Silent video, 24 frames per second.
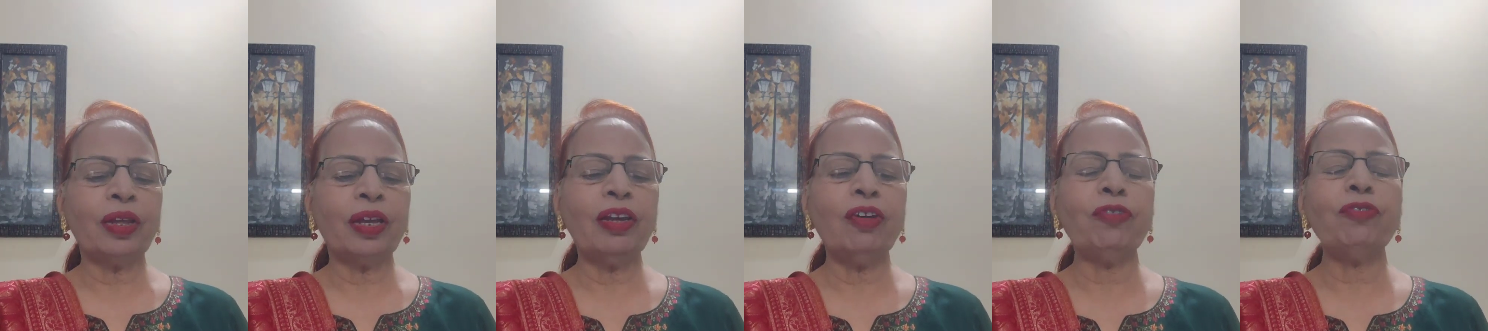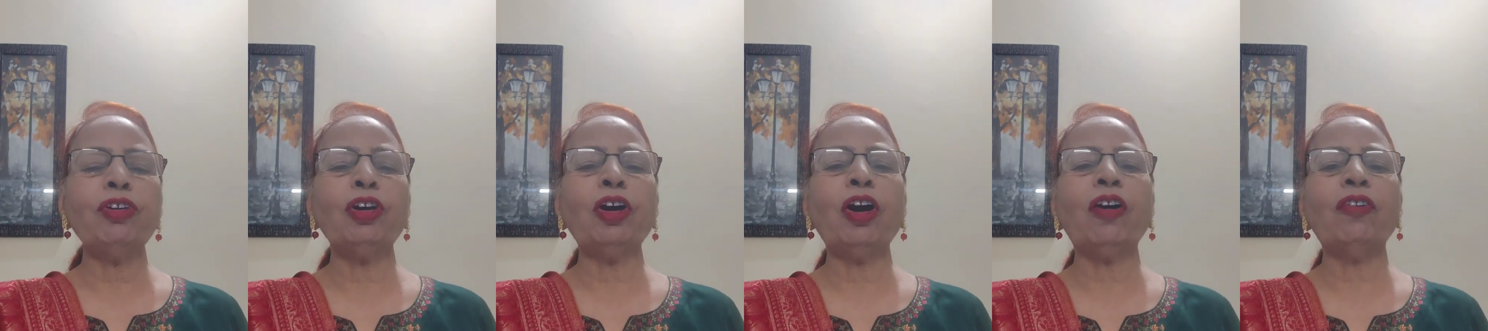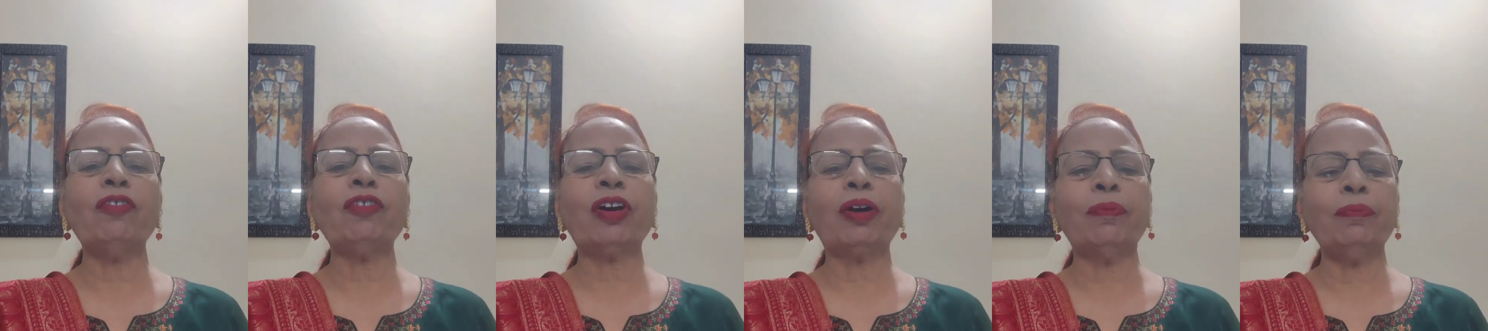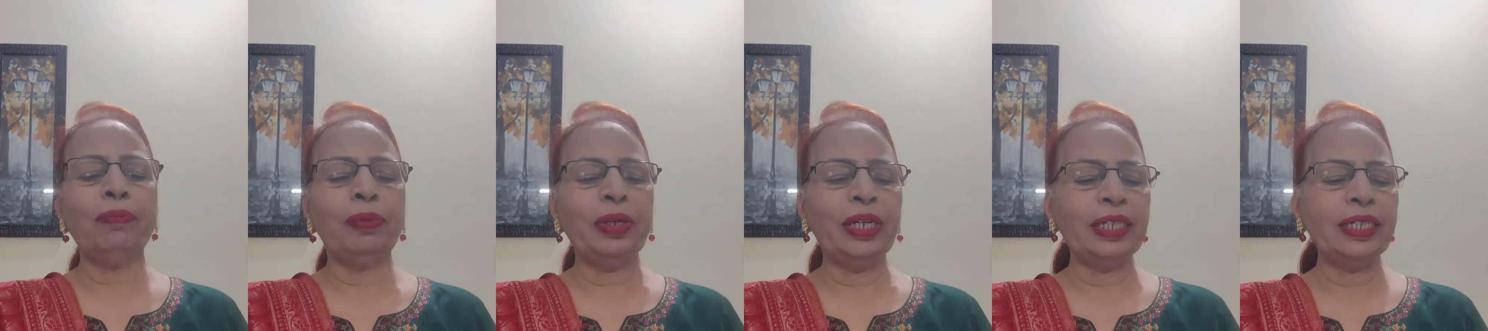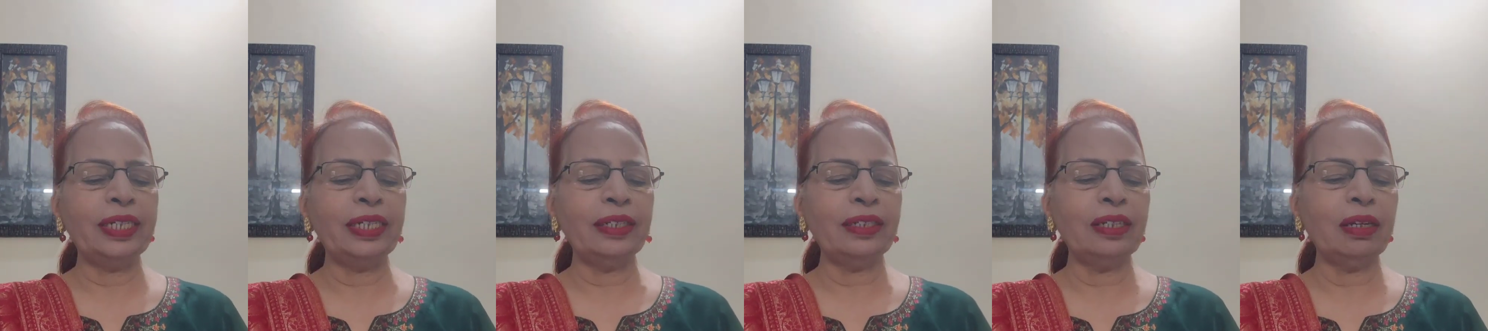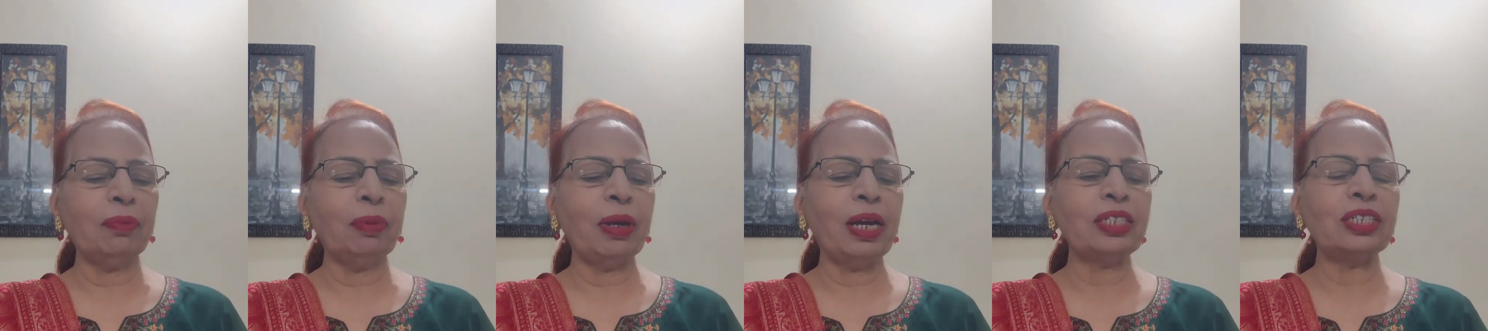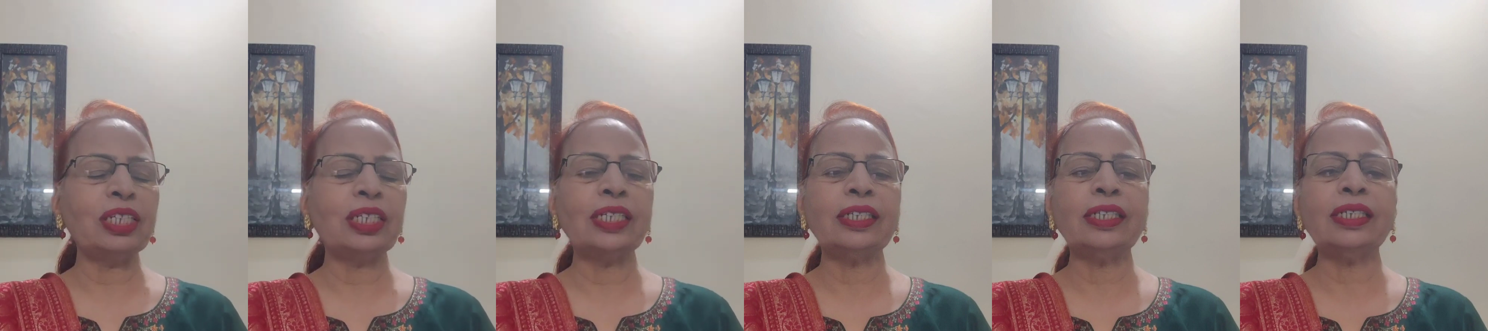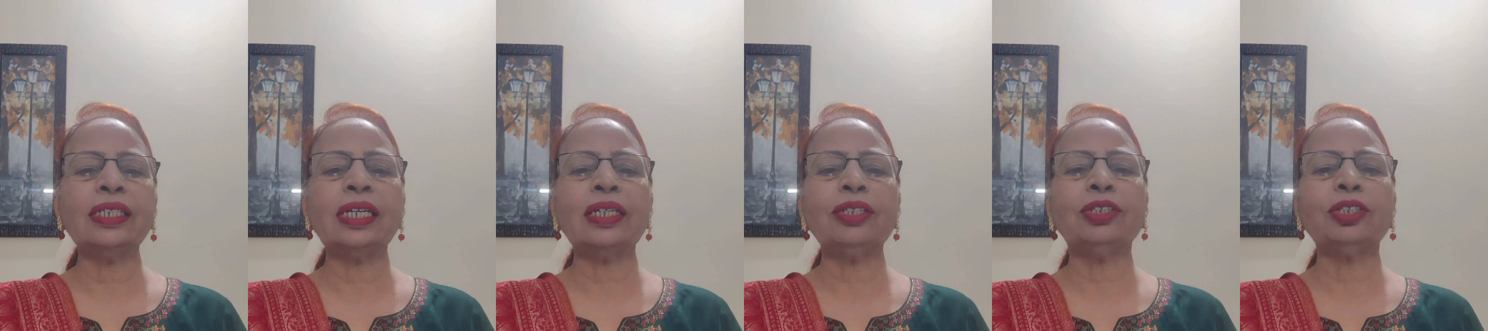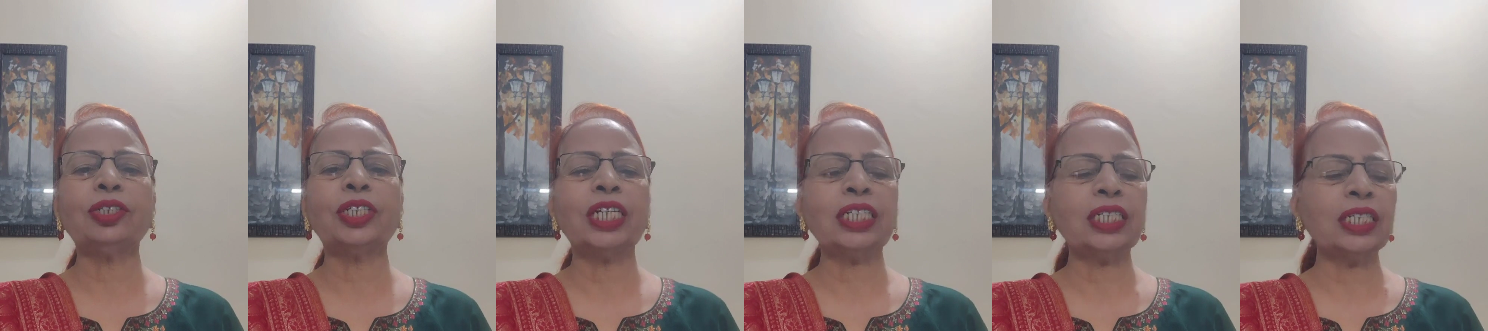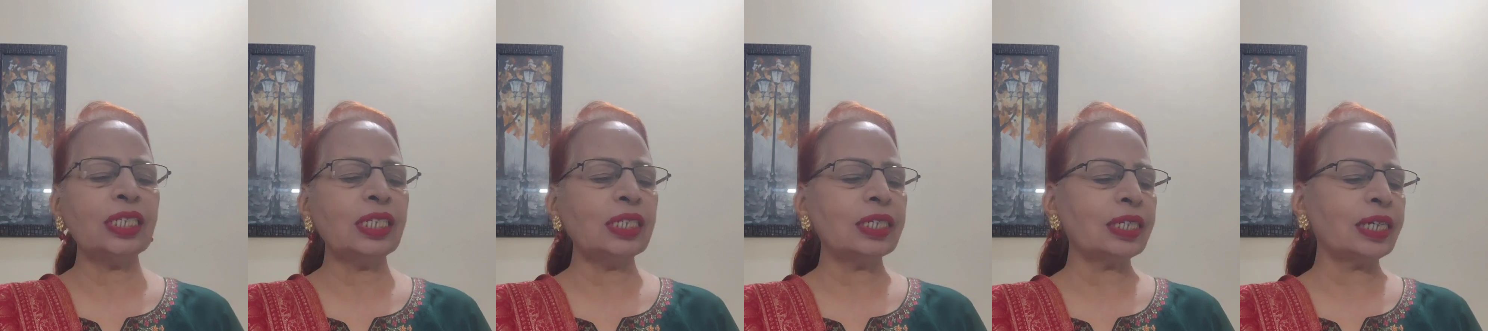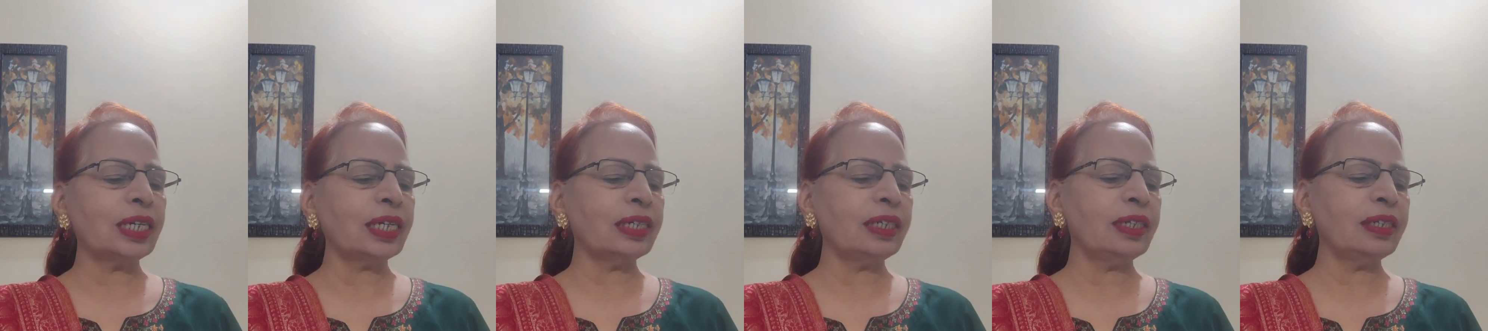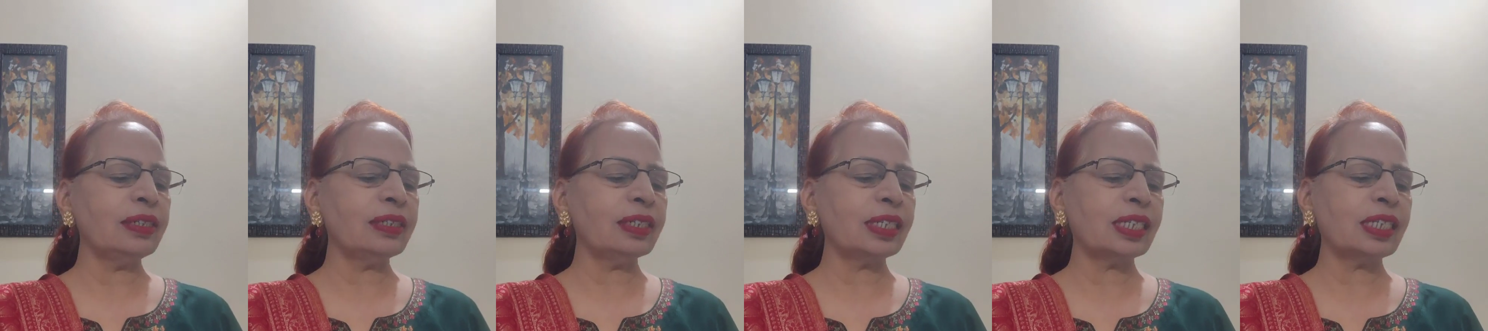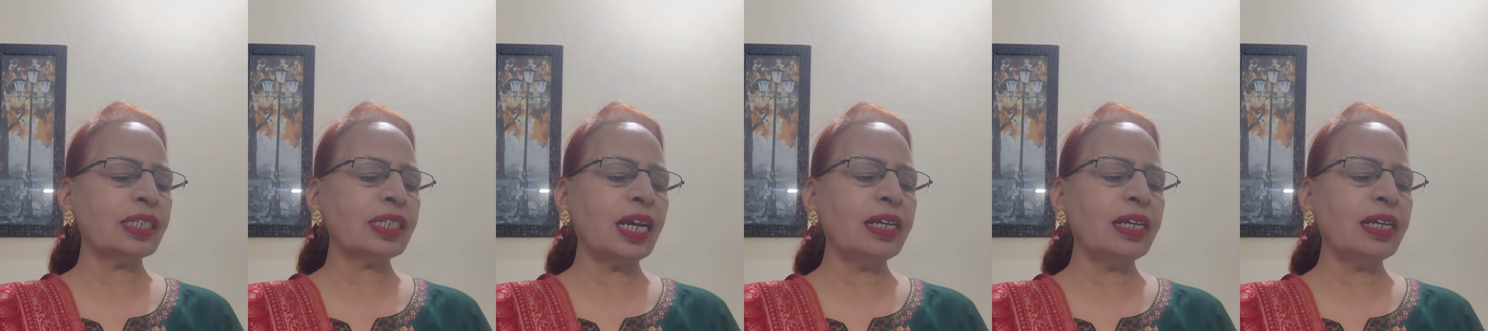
If you have completed the bachelor's education status,